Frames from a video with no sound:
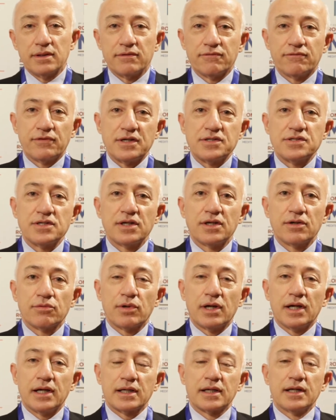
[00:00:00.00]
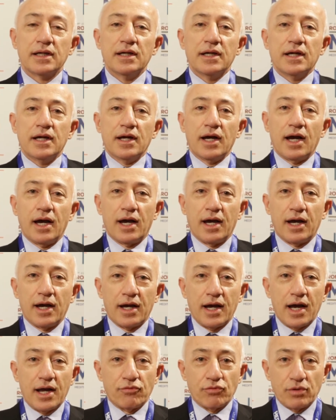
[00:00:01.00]
facing Iraq
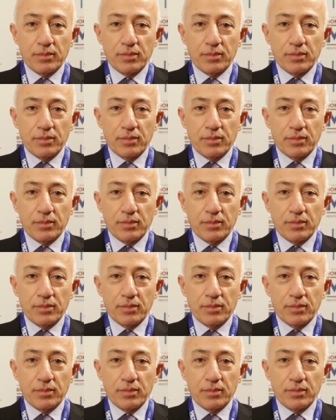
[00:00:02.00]
and